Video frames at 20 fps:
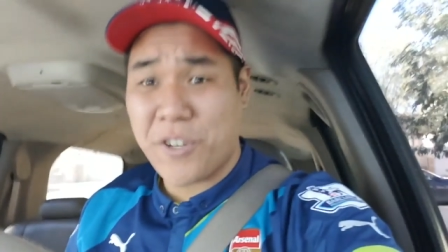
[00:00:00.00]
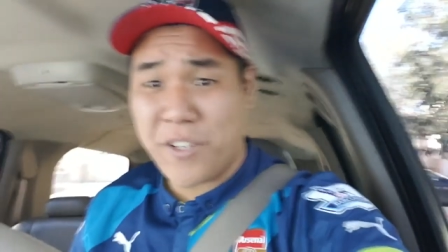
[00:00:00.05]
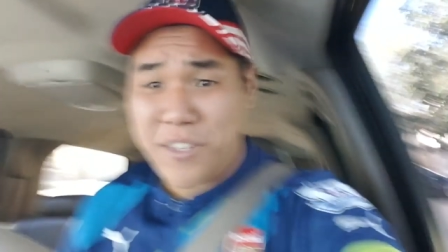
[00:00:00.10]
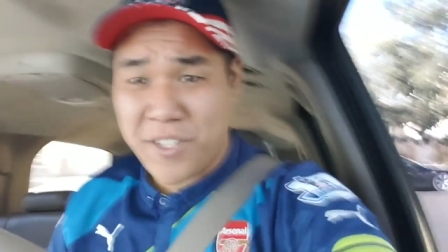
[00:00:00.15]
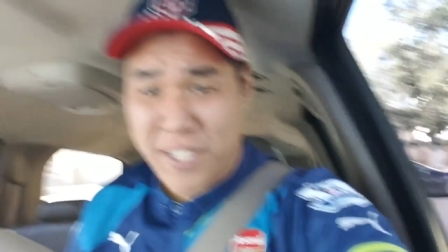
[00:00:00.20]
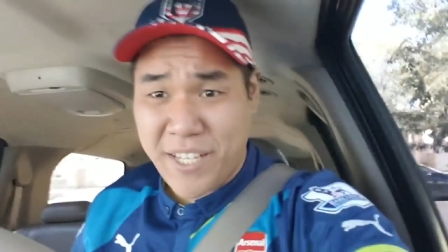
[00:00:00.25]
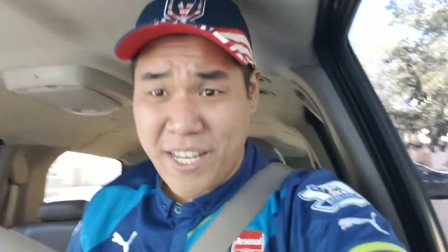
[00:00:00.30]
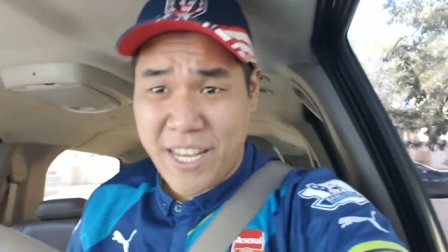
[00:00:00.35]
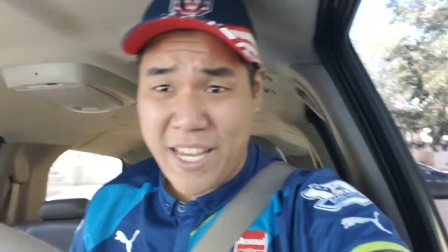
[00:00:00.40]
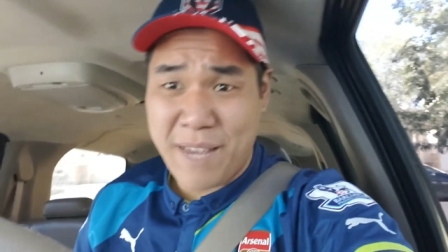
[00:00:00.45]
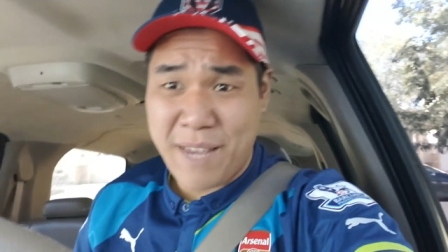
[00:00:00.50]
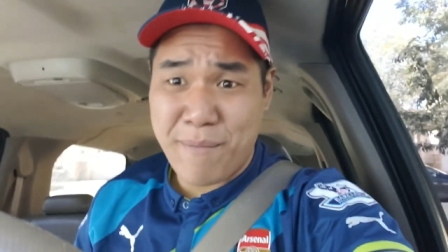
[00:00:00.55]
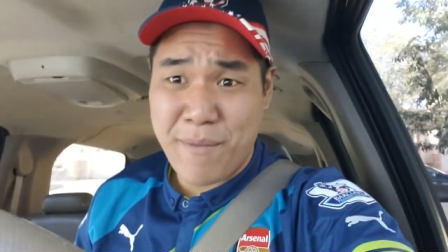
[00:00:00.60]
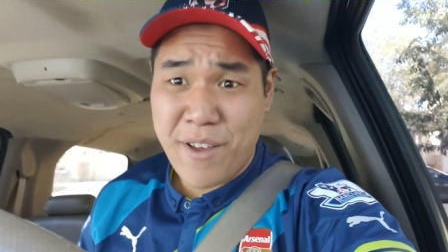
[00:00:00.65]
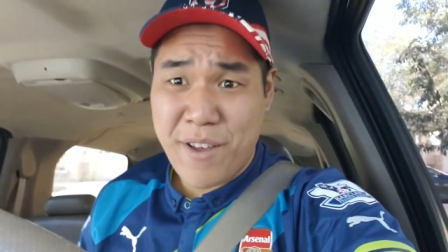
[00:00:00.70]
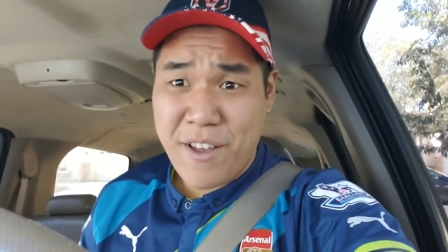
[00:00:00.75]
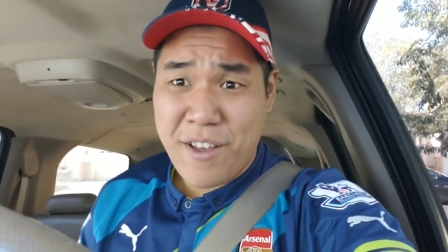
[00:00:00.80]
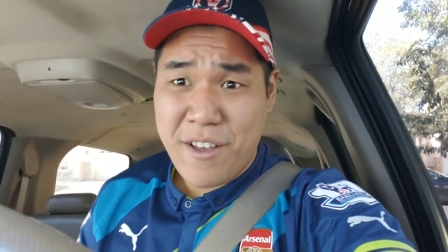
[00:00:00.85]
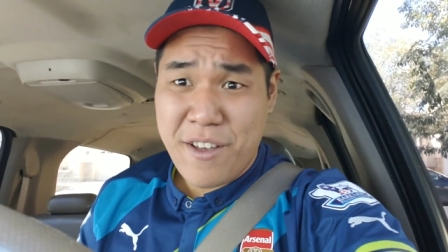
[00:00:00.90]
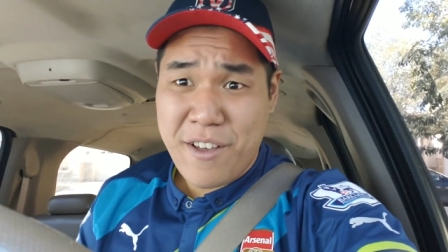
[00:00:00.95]
your team
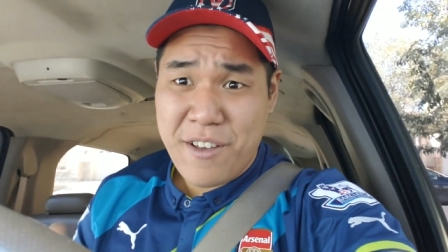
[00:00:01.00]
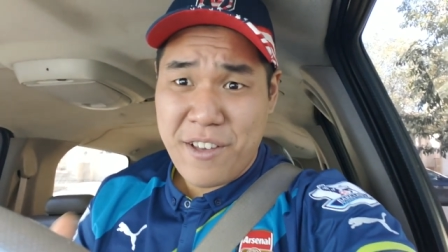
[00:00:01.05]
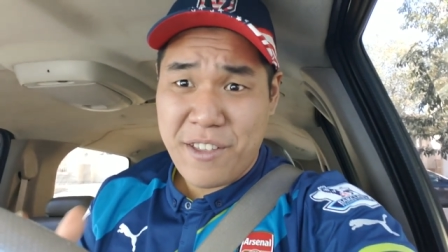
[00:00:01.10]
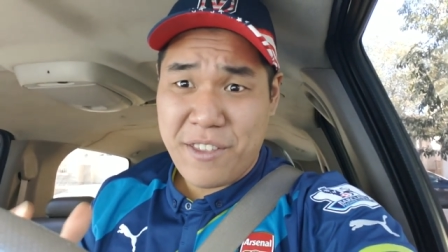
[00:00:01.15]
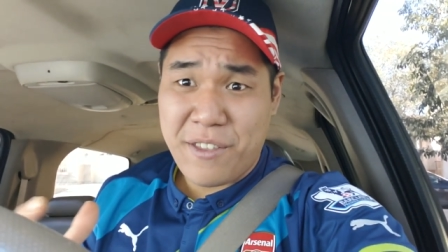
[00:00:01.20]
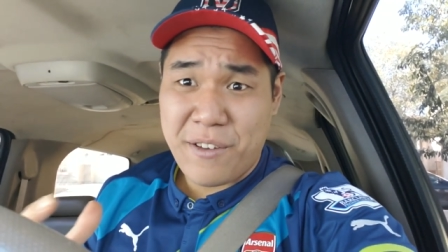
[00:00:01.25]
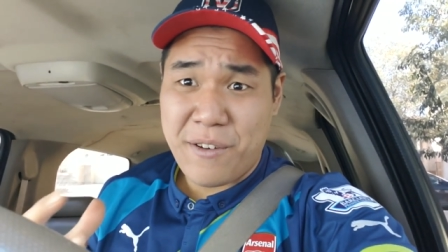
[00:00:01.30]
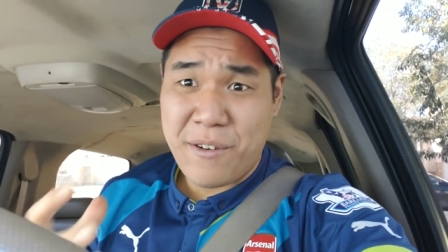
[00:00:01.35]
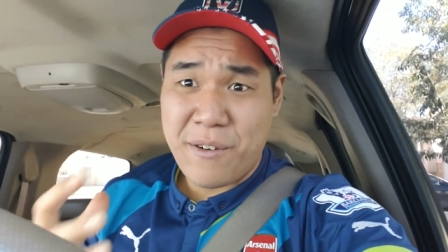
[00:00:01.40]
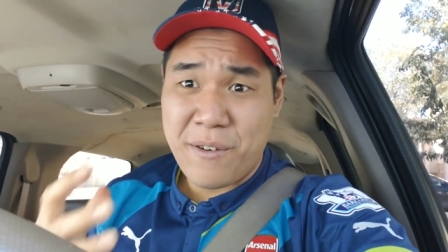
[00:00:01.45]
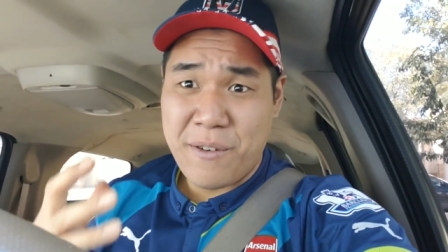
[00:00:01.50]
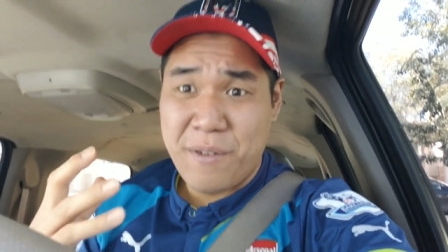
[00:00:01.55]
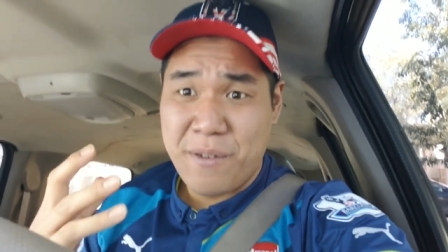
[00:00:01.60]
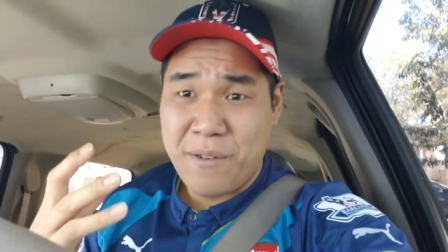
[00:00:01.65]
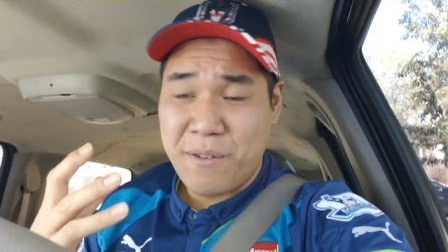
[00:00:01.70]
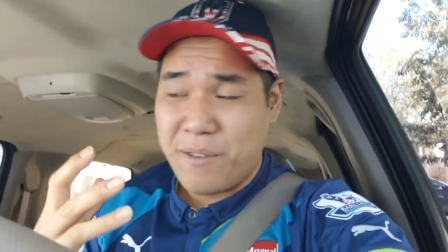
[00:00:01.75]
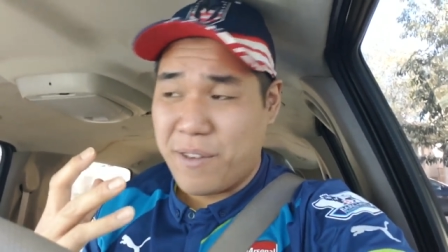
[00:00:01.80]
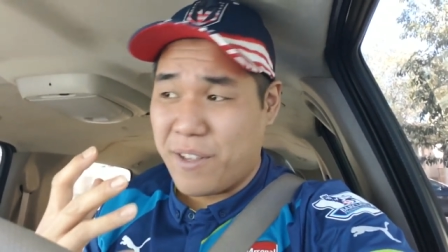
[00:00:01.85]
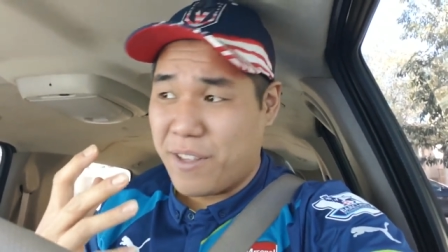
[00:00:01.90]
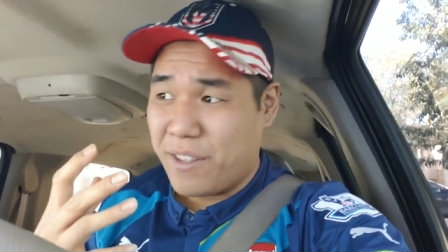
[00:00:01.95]

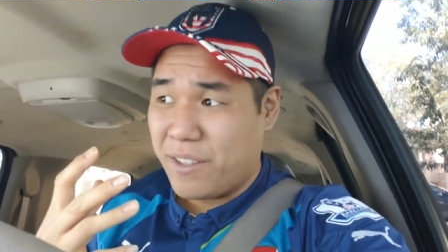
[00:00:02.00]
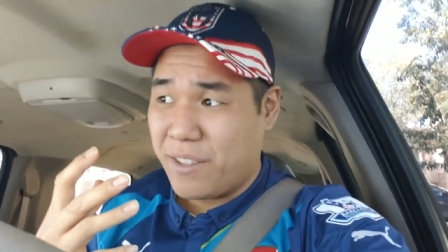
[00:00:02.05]
through